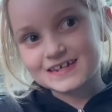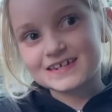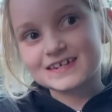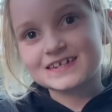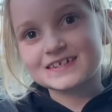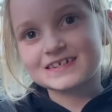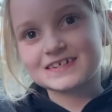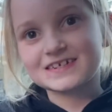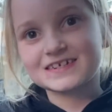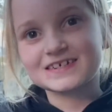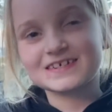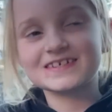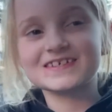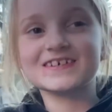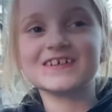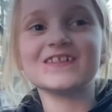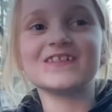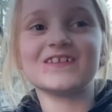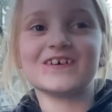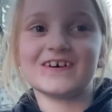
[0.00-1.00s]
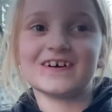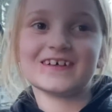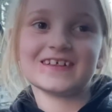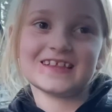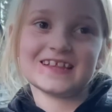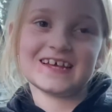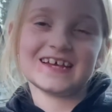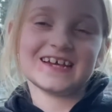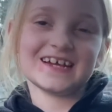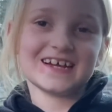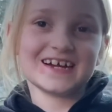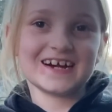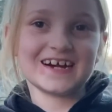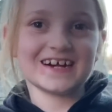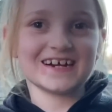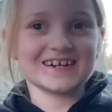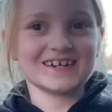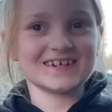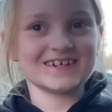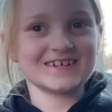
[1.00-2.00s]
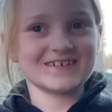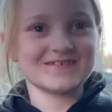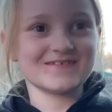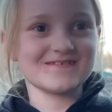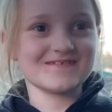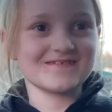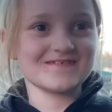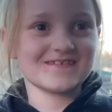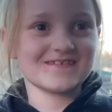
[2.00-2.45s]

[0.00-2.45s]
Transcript: She is a lot like her,